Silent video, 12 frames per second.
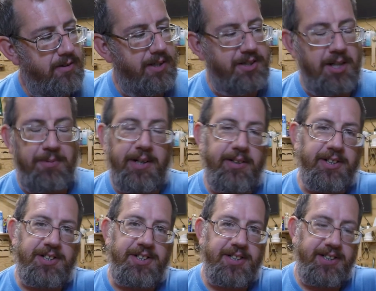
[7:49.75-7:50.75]
that's coming out at
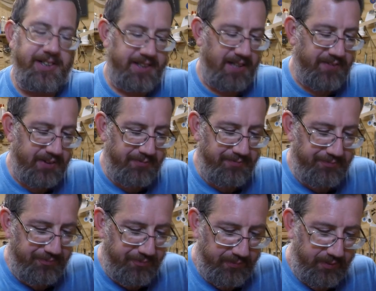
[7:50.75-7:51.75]
C7.
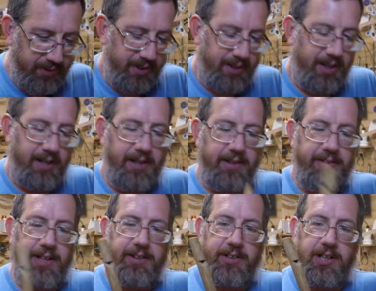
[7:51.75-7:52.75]

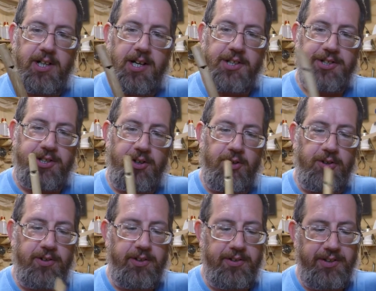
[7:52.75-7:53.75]
And then the last
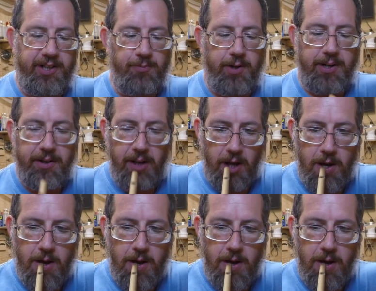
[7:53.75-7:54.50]
long thin one,